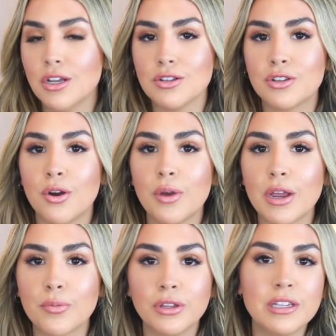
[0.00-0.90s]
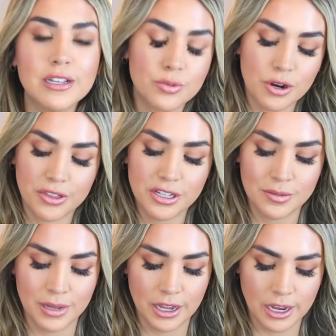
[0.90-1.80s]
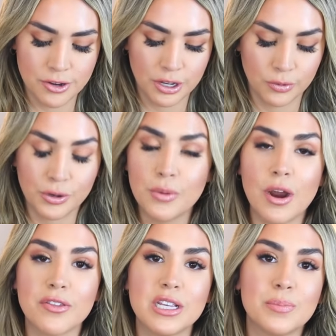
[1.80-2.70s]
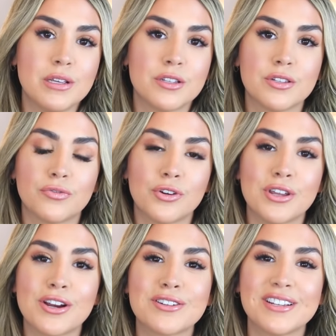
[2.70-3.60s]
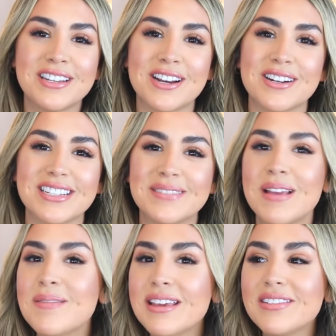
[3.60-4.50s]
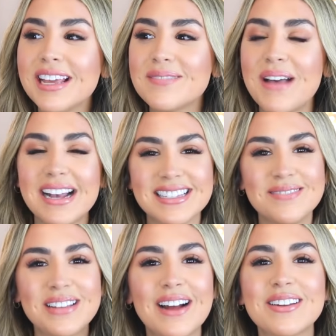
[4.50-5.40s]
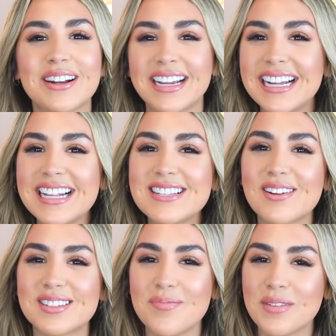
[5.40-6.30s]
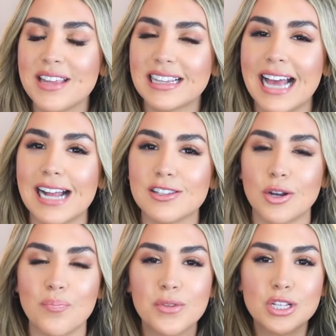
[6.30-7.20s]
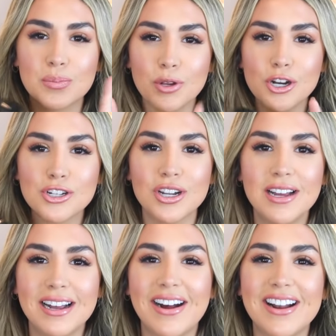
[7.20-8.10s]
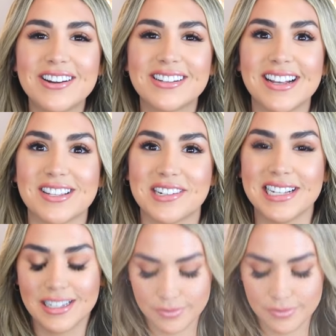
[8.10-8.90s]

So it really is worth it to me. And you can rewear these pieces for years and years, and maybe even like pass them down to your kids or something like that. So splurge on your accessories.